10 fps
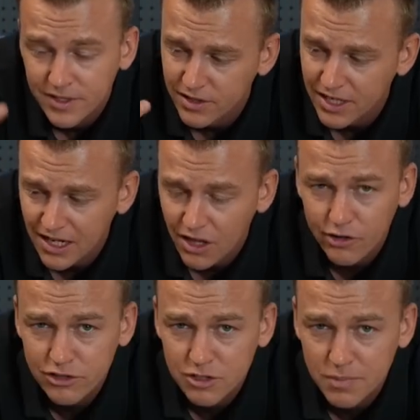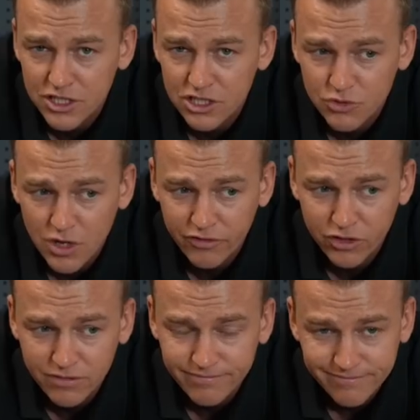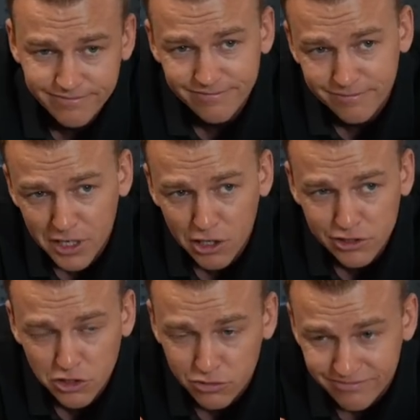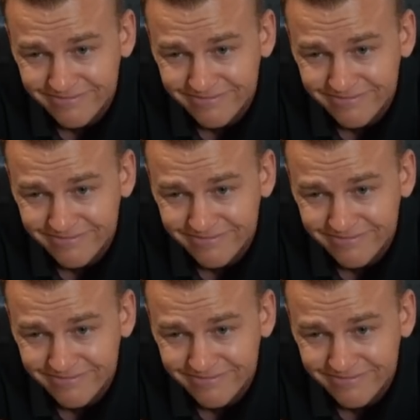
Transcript: you get a longer suspension travel, but also